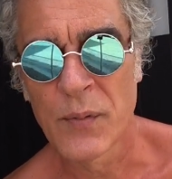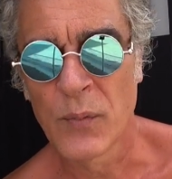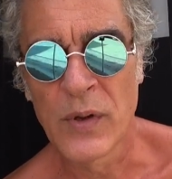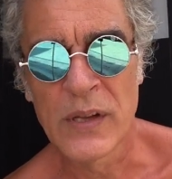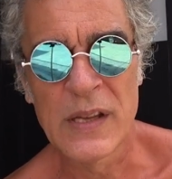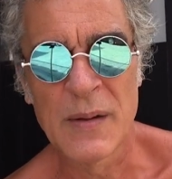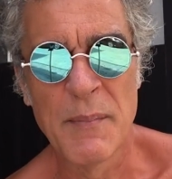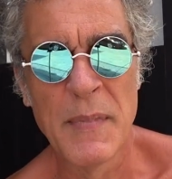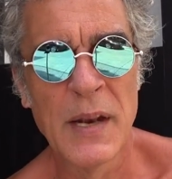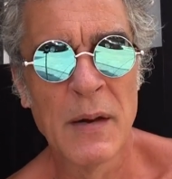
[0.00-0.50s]

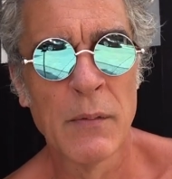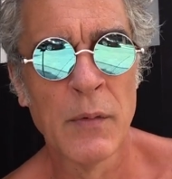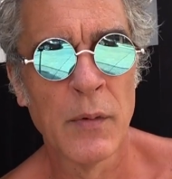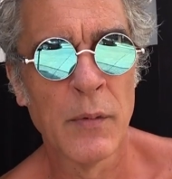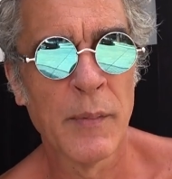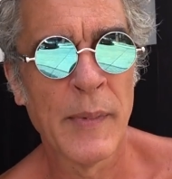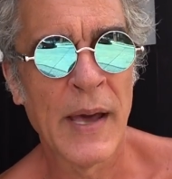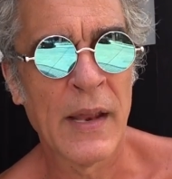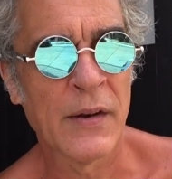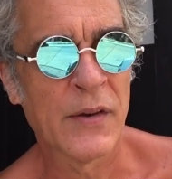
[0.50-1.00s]
with the minimal
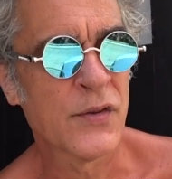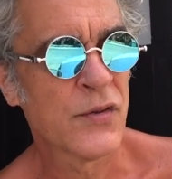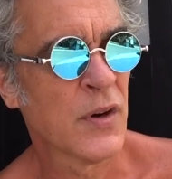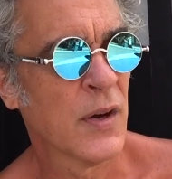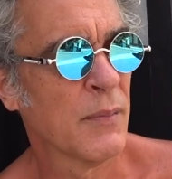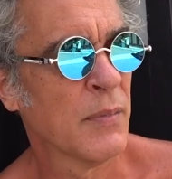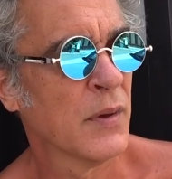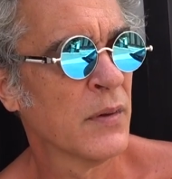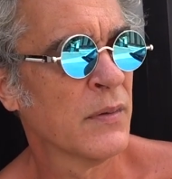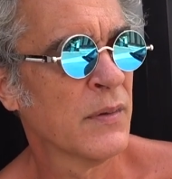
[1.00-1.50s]
amount of
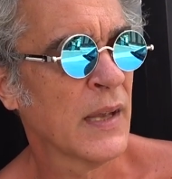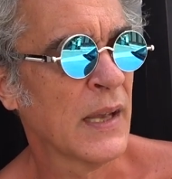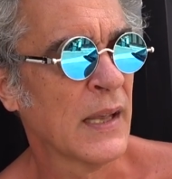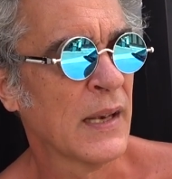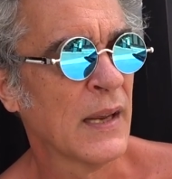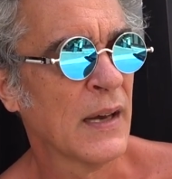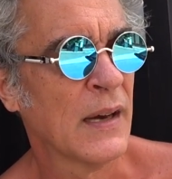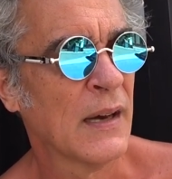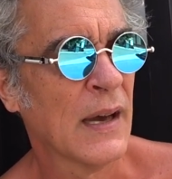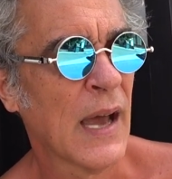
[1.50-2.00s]
trouble.
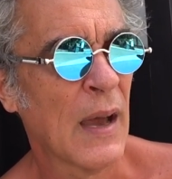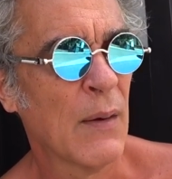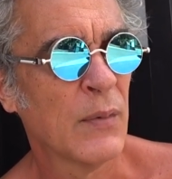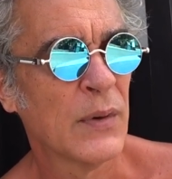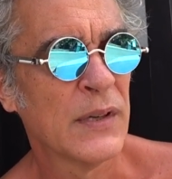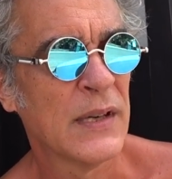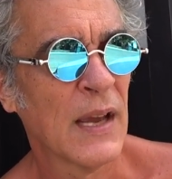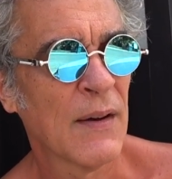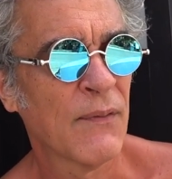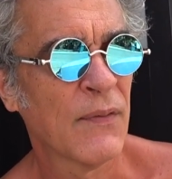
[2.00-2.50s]
And I
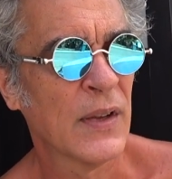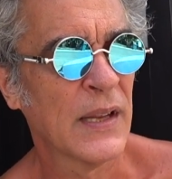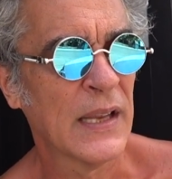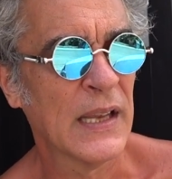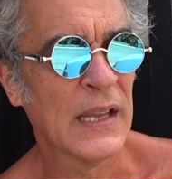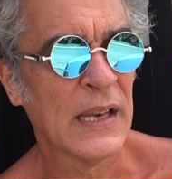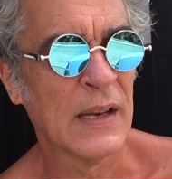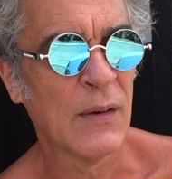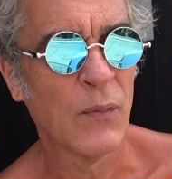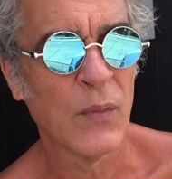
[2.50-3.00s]
would definitely
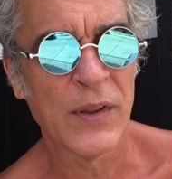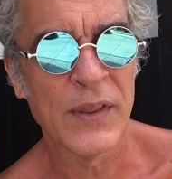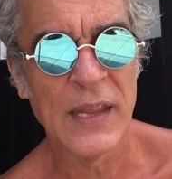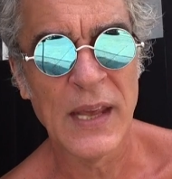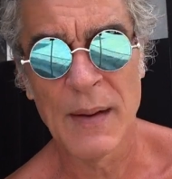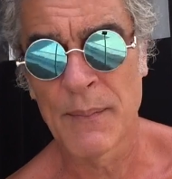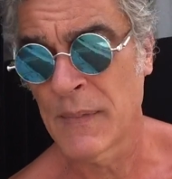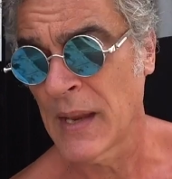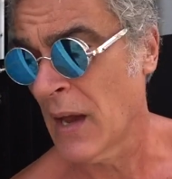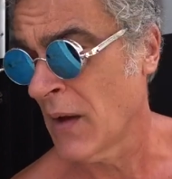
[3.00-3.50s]
get in with
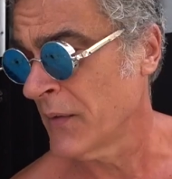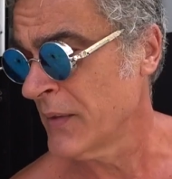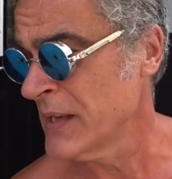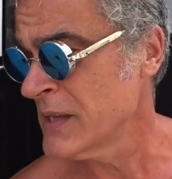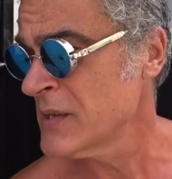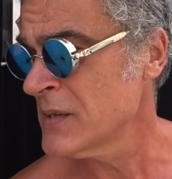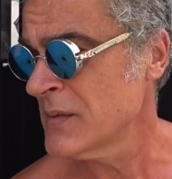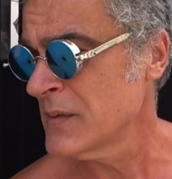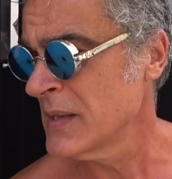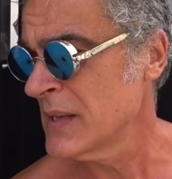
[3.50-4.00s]
them. Now,
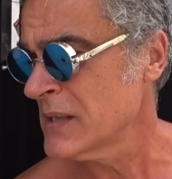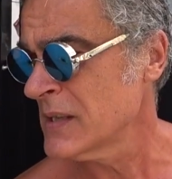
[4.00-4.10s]
this